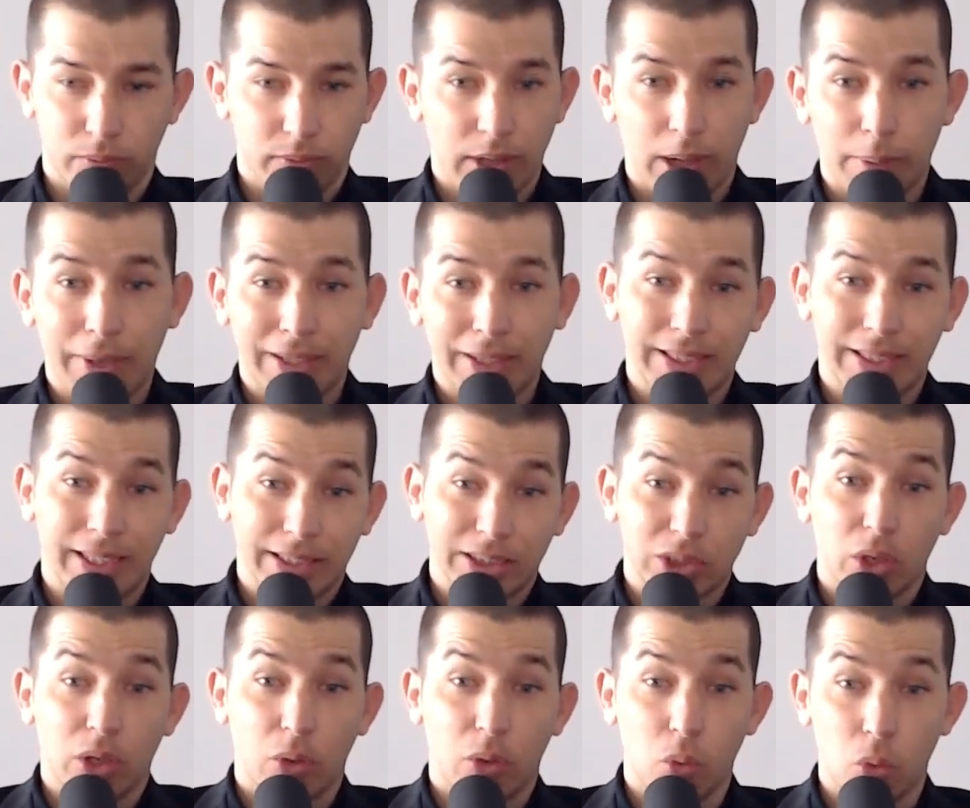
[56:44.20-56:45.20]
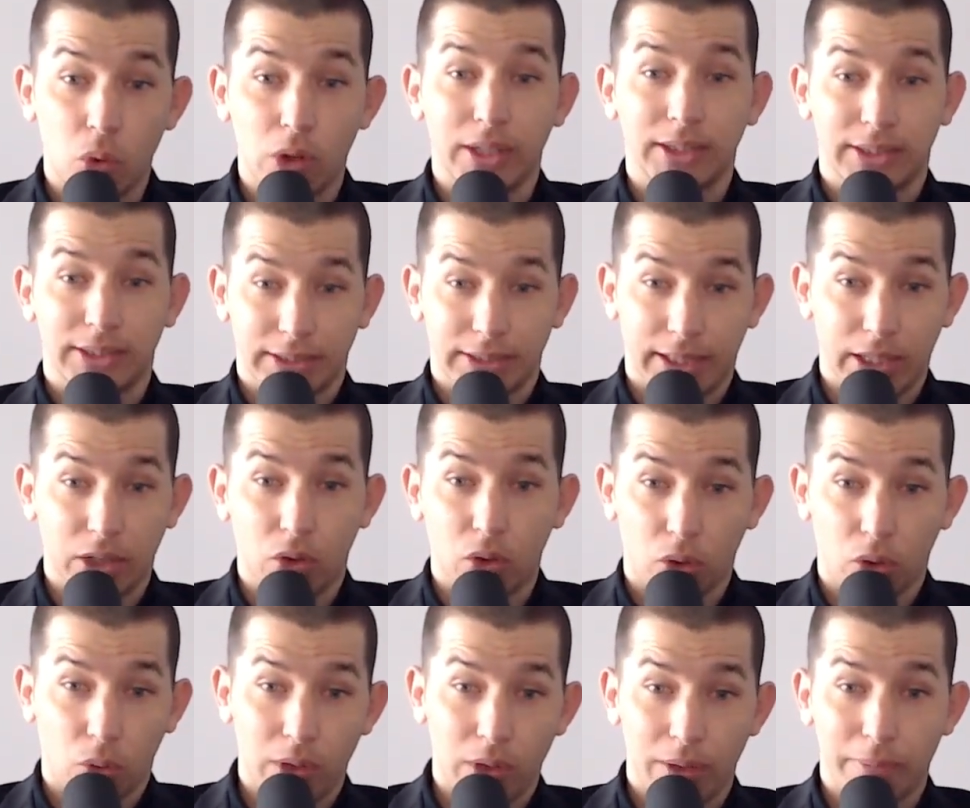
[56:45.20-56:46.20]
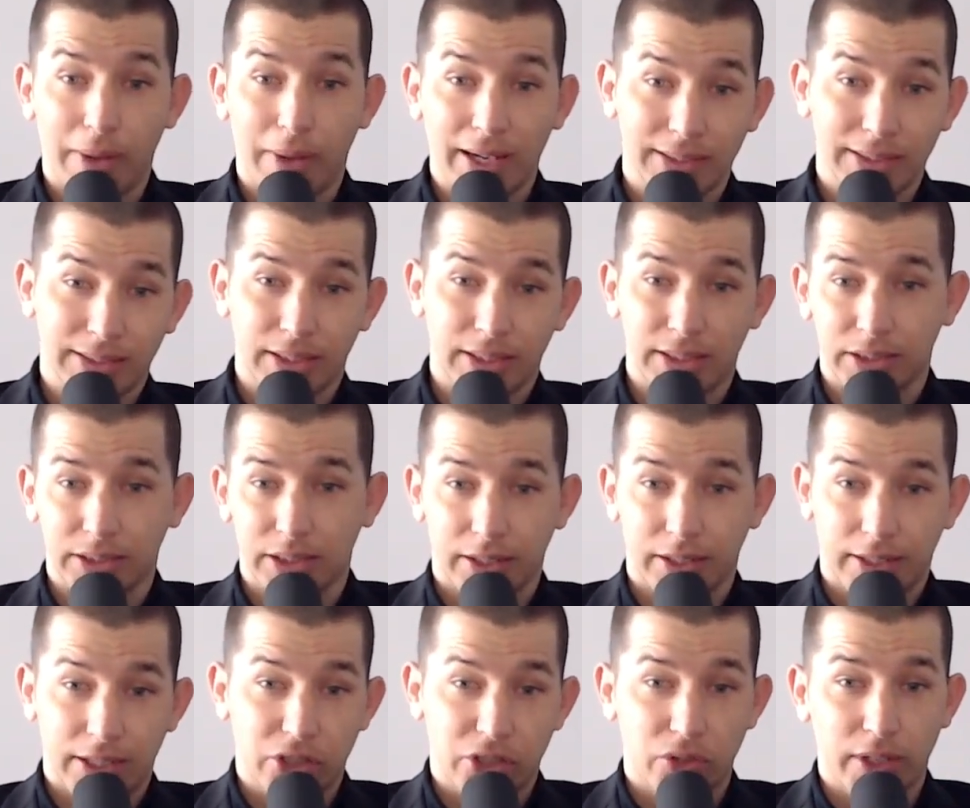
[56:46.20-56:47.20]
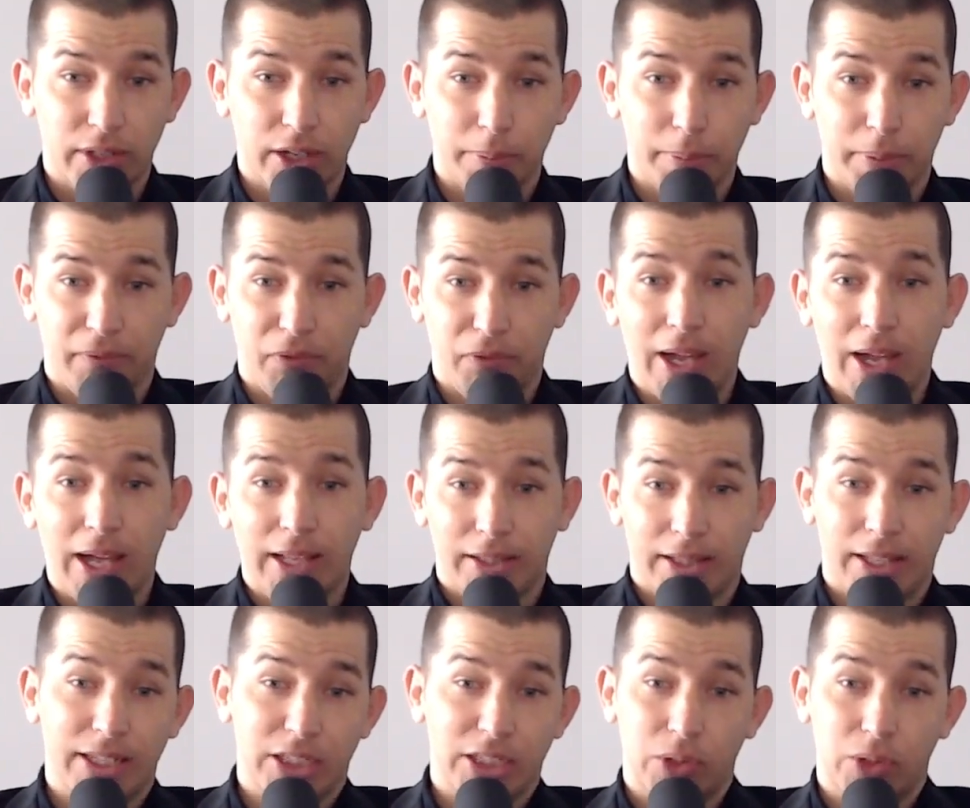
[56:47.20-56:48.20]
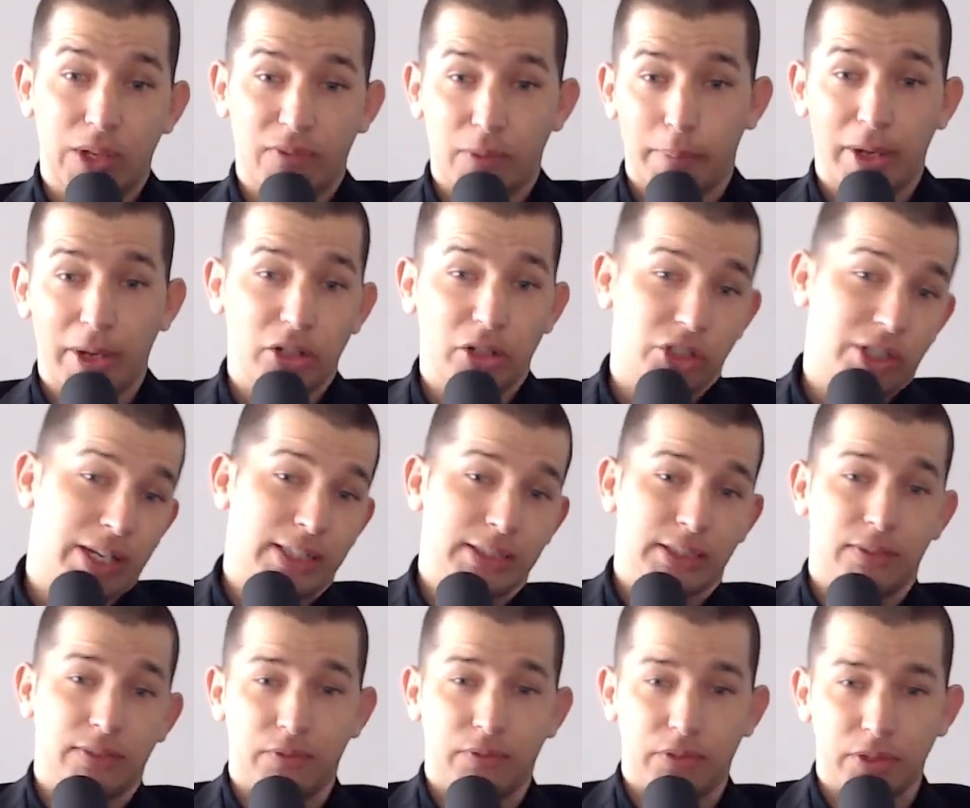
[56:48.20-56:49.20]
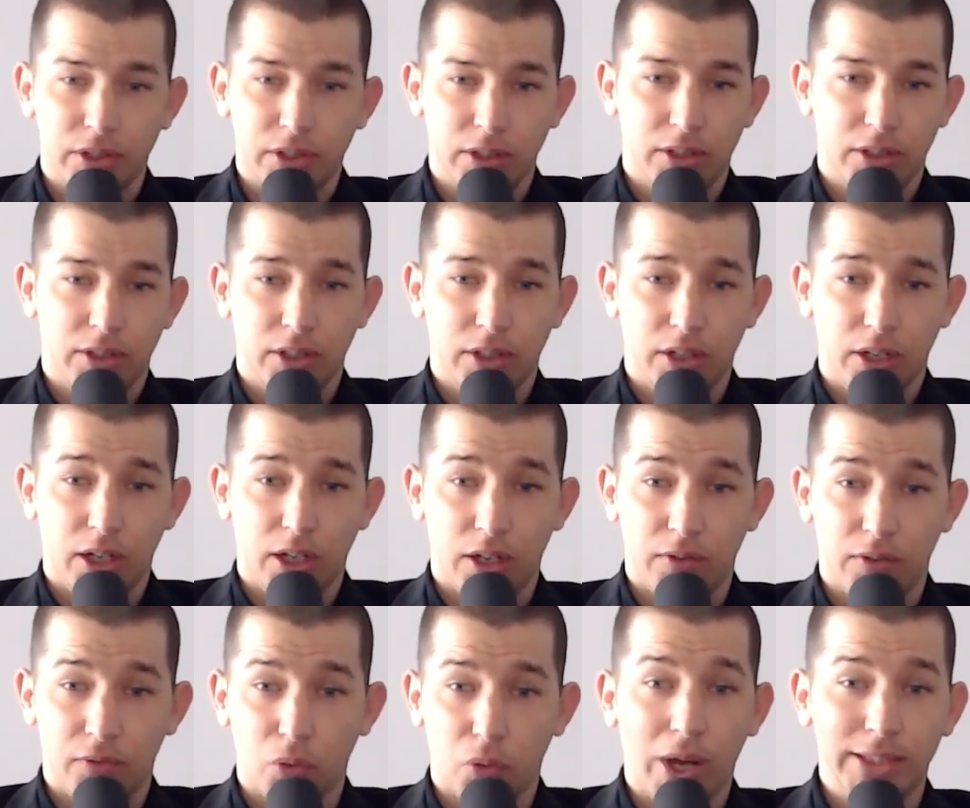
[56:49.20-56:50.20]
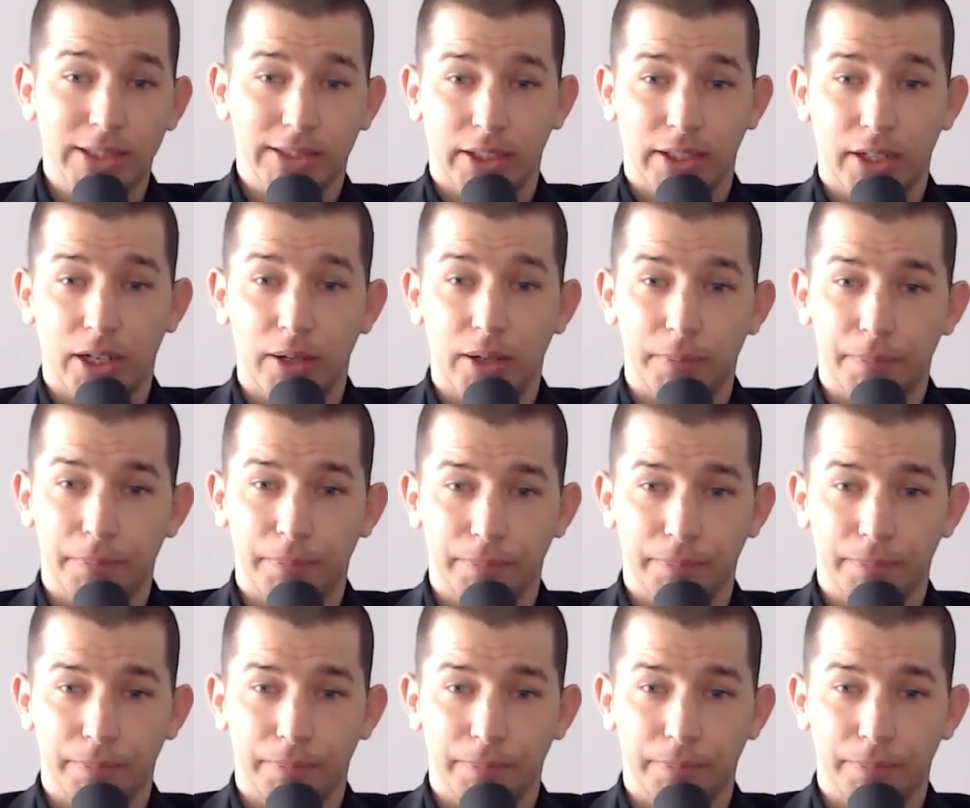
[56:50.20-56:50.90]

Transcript: I'm not saying it's only one skill or one mindset that's going to get you there, but if you had this, you have a better chance of of rising up.